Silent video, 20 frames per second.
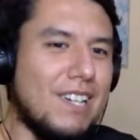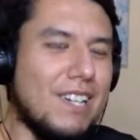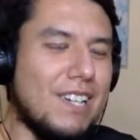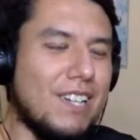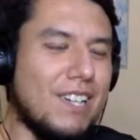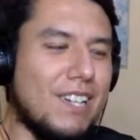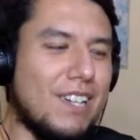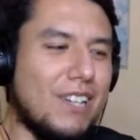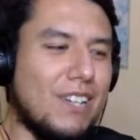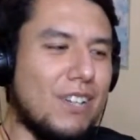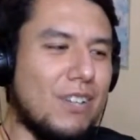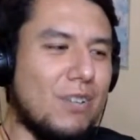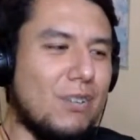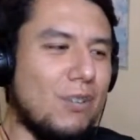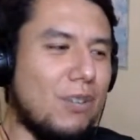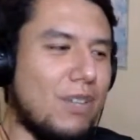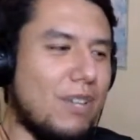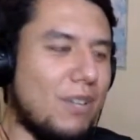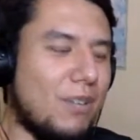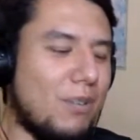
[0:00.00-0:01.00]
like, oh,
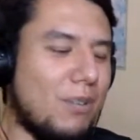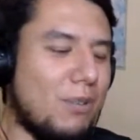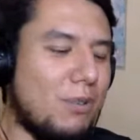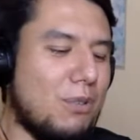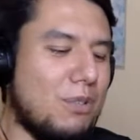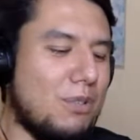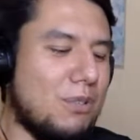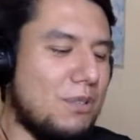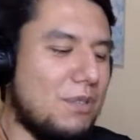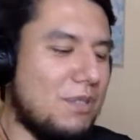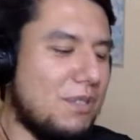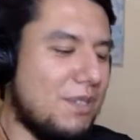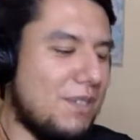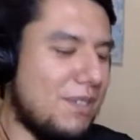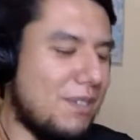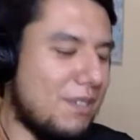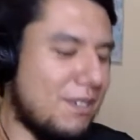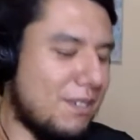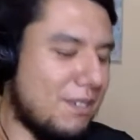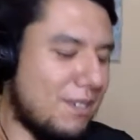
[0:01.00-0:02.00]
like what do we do with these
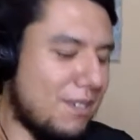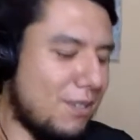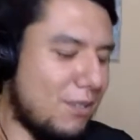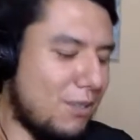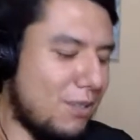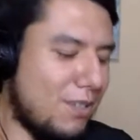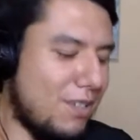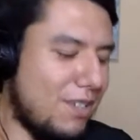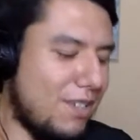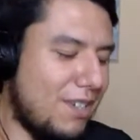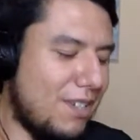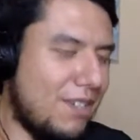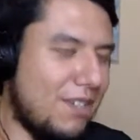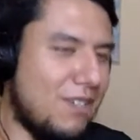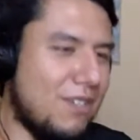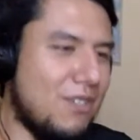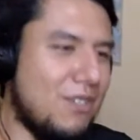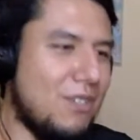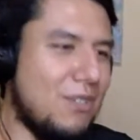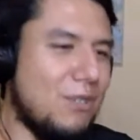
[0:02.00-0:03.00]
characters? Like what do they
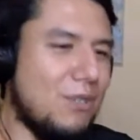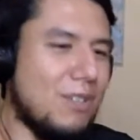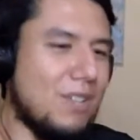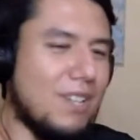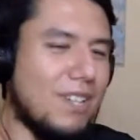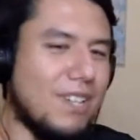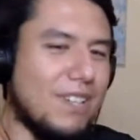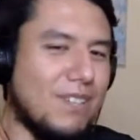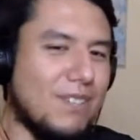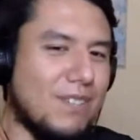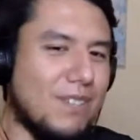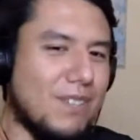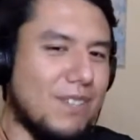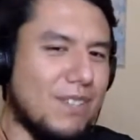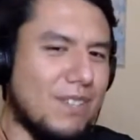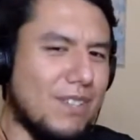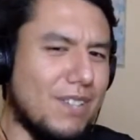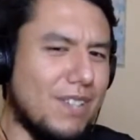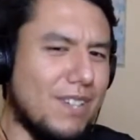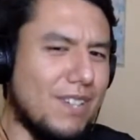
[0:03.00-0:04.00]
do in life? And
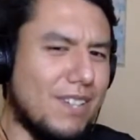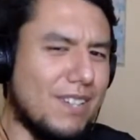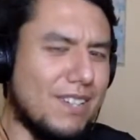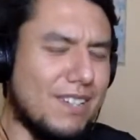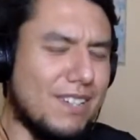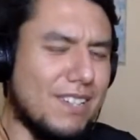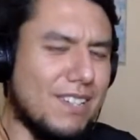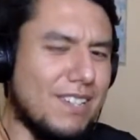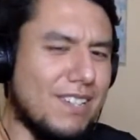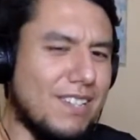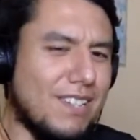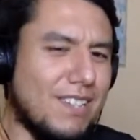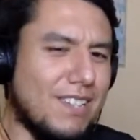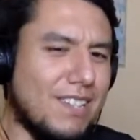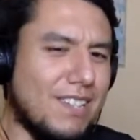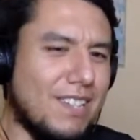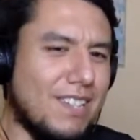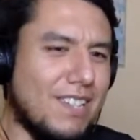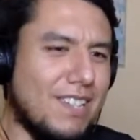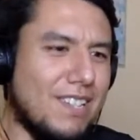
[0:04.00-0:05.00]
they're like,
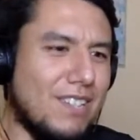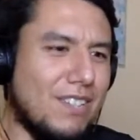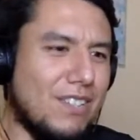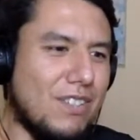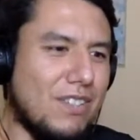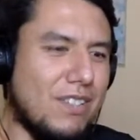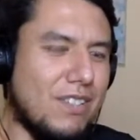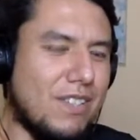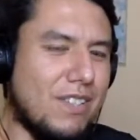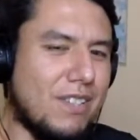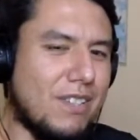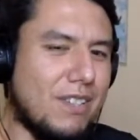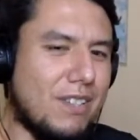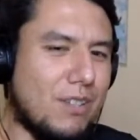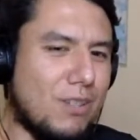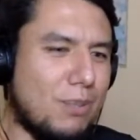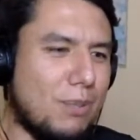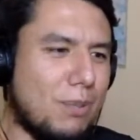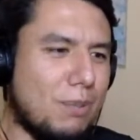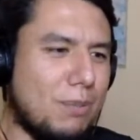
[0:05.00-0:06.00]
I think
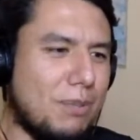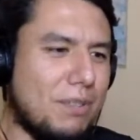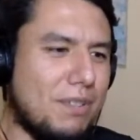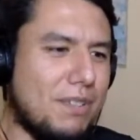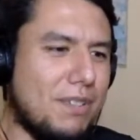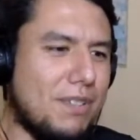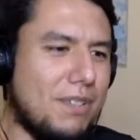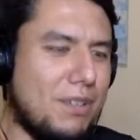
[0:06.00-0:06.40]
Psycho said,